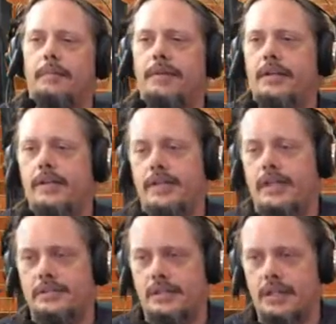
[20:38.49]
Pierrot the
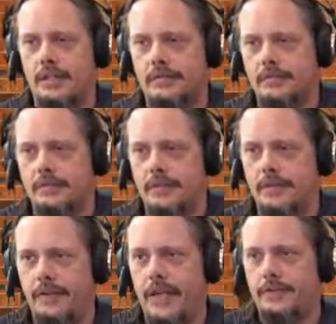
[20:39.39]
Acid
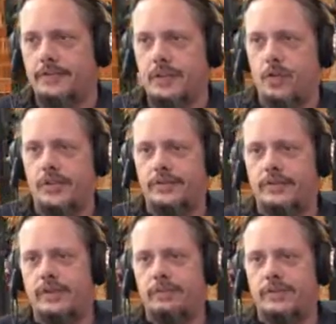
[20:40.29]
This is a
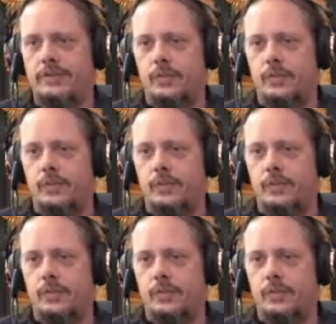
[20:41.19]
question from Mr.